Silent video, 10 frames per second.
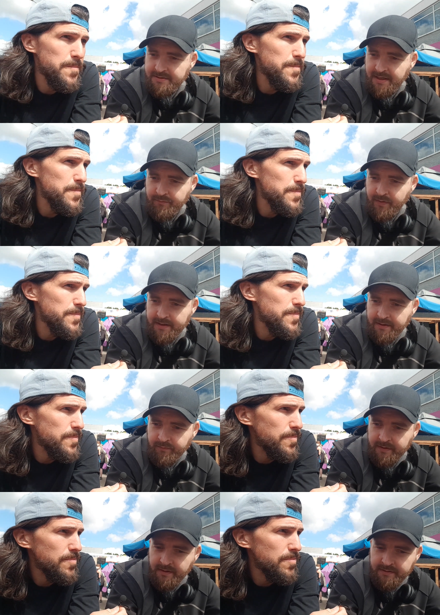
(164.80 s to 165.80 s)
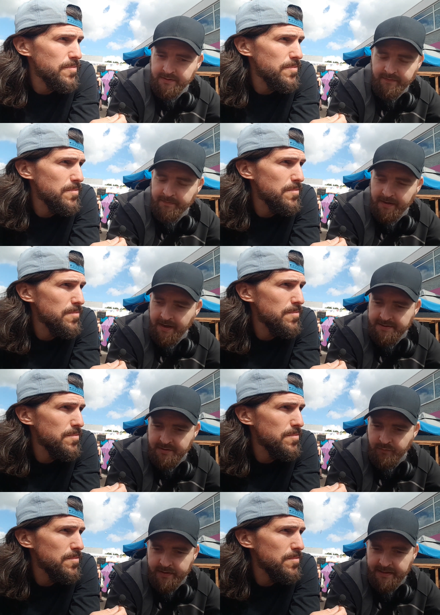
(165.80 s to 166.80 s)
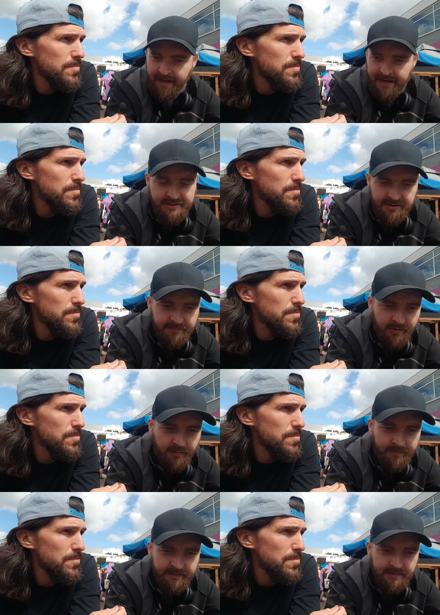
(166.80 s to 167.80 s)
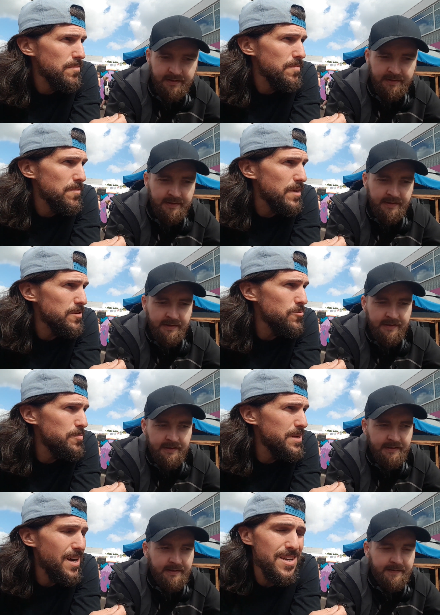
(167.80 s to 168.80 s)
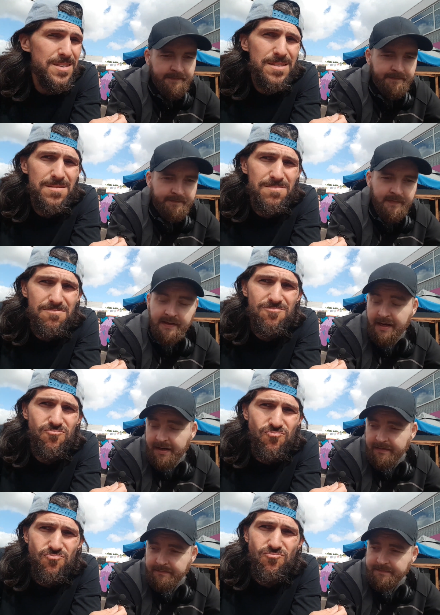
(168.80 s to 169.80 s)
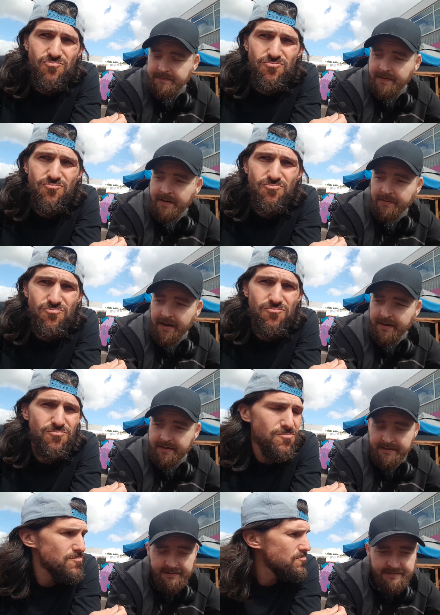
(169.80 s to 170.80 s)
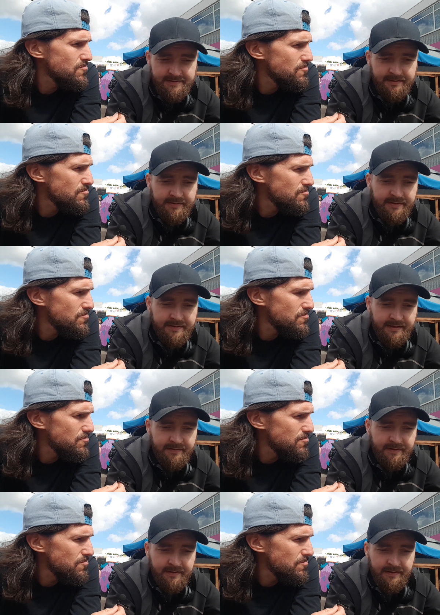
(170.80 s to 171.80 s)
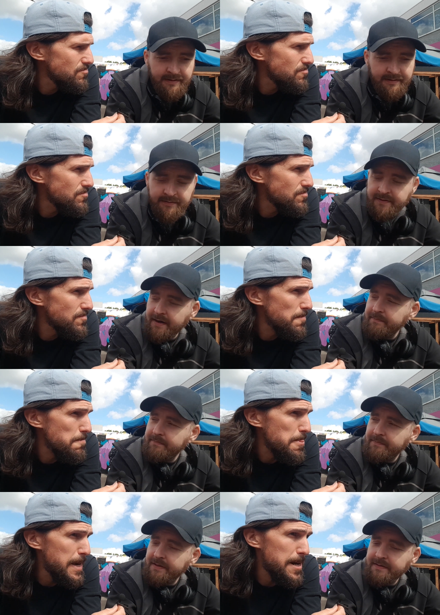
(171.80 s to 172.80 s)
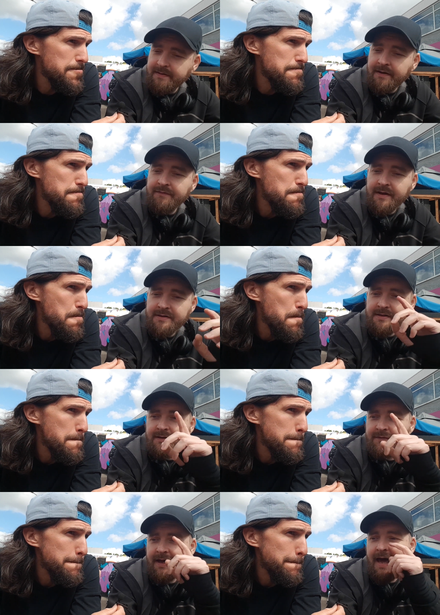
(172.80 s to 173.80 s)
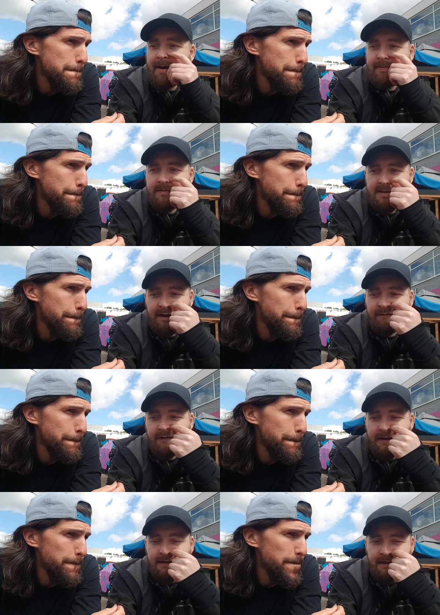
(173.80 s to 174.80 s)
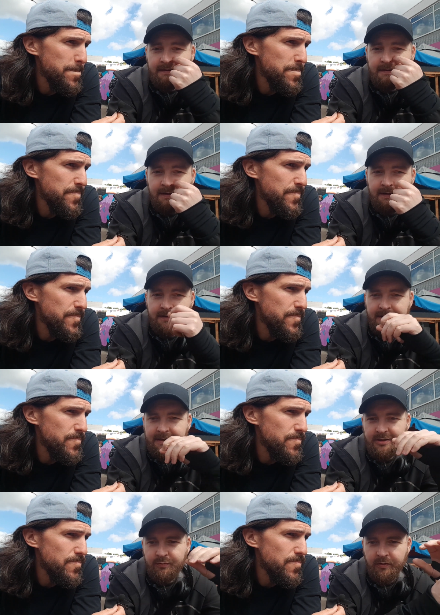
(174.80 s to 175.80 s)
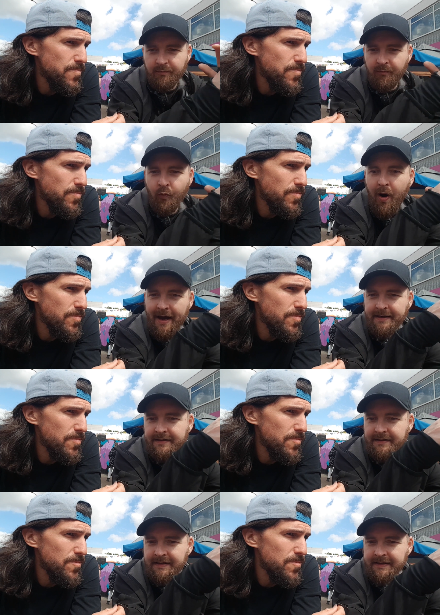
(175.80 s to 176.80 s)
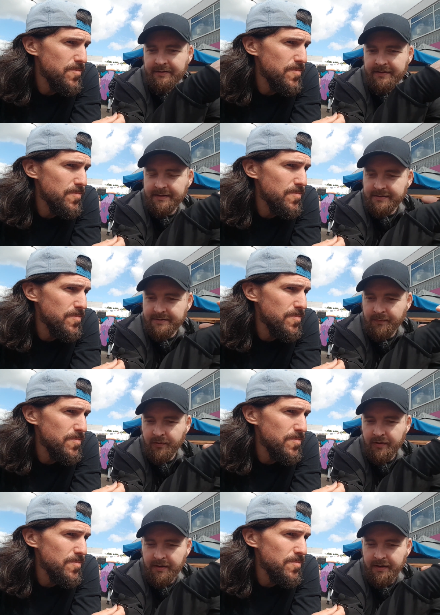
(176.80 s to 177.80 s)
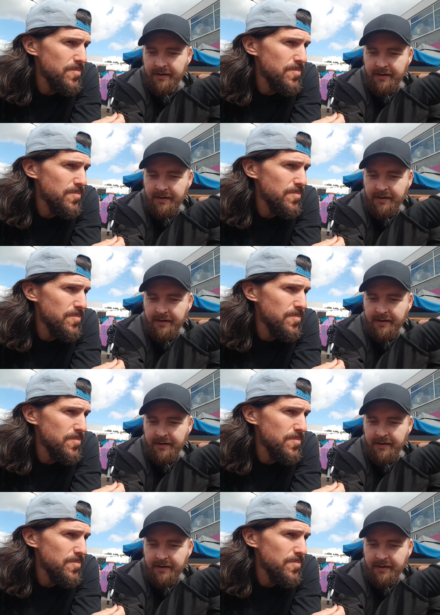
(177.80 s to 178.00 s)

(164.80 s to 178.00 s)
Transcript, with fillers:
Speaker 1: the same way that we are decriminalizing weed and hash at the moment. That would be nice. Yeah. Yeah, but I, it's still going to take a, a, little time. But yeah. if that's if that happens, I think that the, the niche will widen a little. That there's more